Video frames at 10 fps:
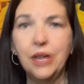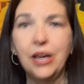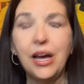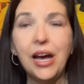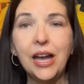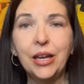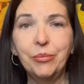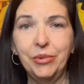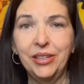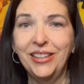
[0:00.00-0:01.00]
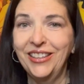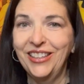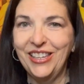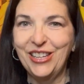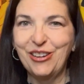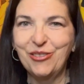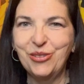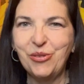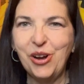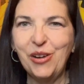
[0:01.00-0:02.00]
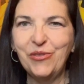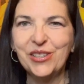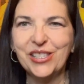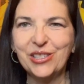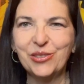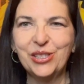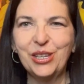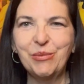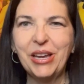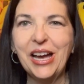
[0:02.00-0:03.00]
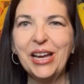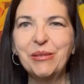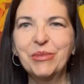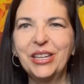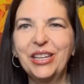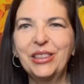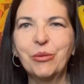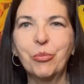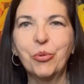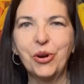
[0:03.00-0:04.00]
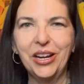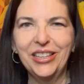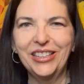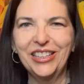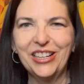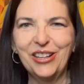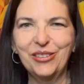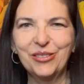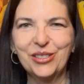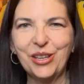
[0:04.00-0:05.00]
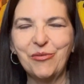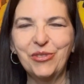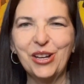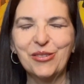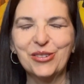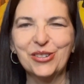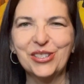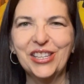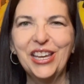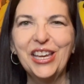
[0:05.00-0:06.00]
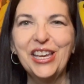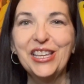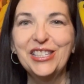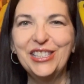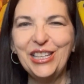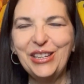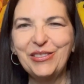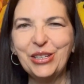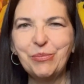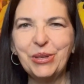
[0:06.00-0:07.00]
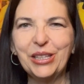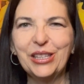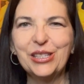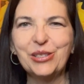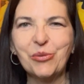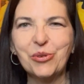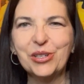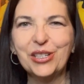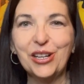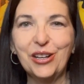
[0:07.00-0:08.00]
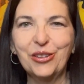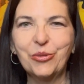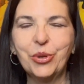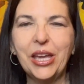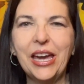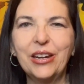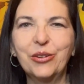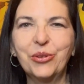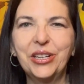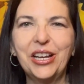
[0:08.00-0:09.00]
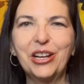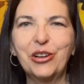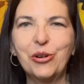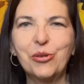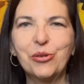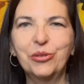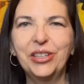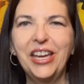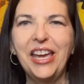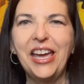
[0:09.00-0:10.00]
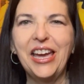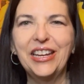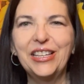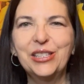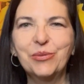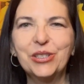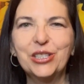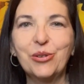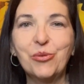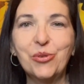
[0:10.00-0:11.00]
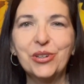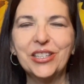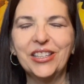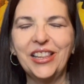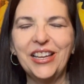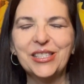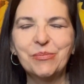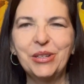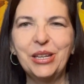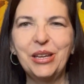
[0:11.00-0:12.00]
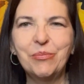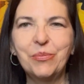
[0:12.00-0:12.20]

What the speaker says: I'm in our new office. As you see behind me, the brightly colored sunflowers. Steve did pick this orange color. We had agreed on gold, and he switched to orange at the last minute,